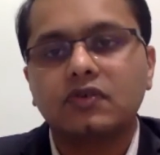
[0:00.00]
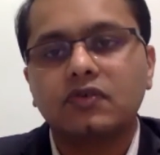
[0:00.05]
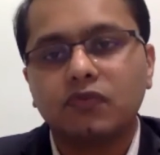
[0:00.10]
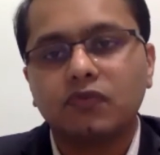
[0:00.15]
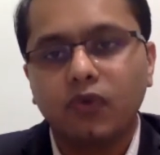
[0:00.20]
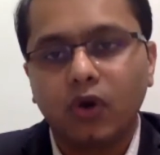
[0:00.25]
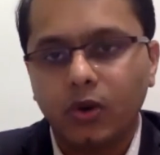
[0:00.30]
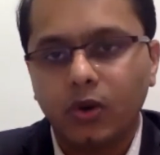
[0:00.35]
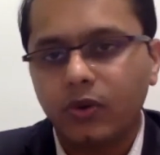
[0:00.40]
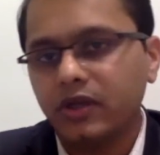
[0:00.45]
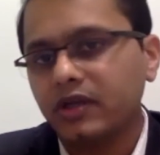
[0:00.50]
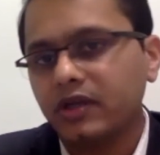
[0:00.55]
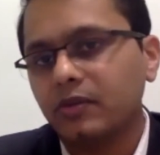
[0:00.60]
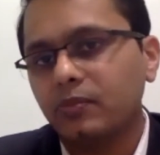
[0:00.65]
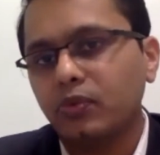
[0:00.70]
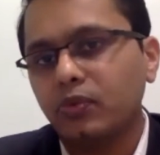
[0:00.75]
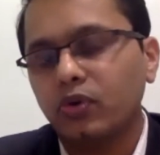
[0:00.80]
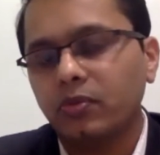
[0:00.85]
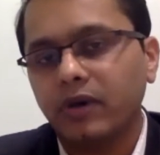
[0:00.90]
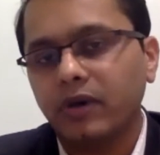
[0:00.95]
following a
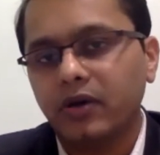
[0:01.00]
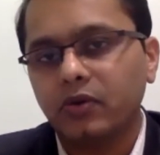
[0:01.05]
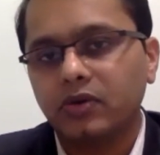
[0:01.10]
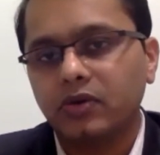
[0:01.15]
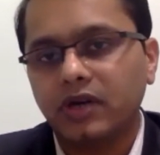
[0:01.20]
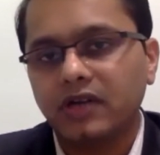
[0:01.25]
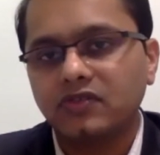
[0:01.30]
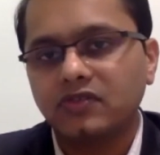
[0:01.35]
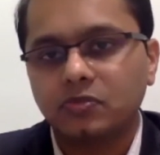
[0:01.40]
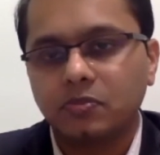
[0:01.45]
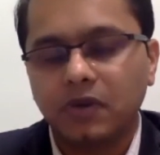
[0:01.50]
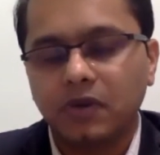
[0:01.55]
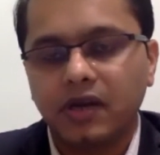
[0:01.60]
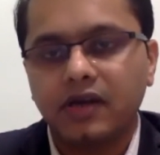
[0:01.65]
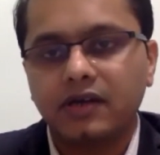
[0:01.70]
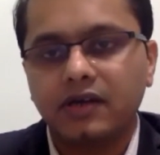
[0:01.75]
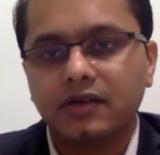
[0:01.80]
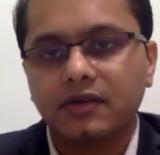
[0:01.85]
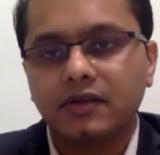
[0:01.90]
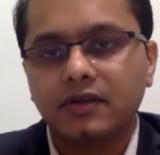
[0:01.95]
bone marrow
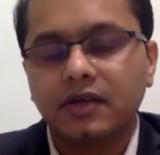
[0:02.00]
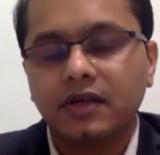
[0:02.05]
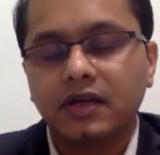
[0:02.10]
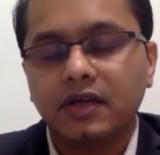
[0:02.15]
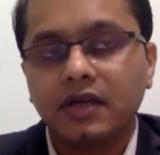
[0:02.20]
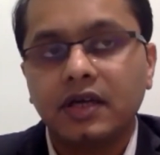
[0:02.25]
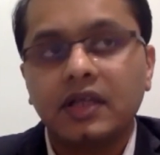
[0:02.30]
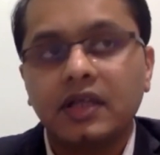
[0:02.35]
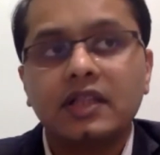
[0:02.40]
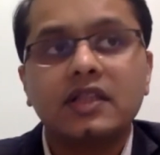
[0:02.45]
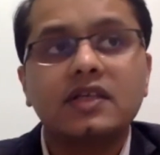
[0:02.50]
transplant.